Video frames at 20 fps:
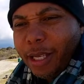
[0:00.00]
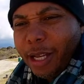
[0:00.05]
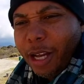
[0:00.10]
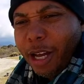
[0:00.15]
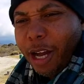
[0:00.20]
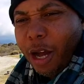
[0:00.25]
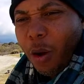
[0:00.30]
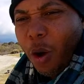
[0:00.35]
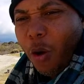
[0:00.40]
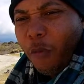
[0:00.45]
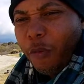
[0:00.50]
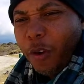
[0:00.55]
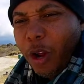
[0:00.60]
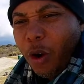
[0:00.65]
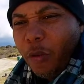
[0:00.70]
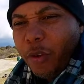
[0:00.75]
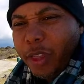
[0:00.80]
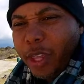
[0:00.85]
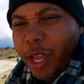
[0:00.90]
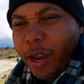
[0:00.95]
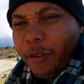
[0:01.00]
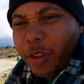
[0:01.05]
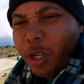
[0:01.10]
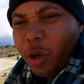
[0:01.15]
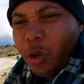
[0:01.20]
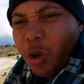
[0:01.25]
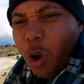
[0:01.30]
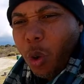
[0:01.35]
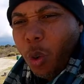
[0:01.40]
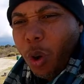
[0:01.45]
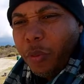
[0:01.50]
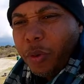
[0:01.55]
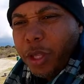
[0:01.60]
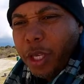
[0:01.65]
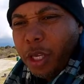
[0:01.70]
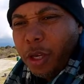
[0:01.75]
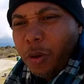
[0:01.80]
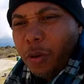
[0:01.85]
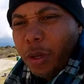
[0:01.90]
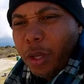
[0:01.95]
Uh, hopefully, I'll, everything will go well with
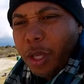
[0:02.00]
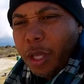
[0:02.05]
you.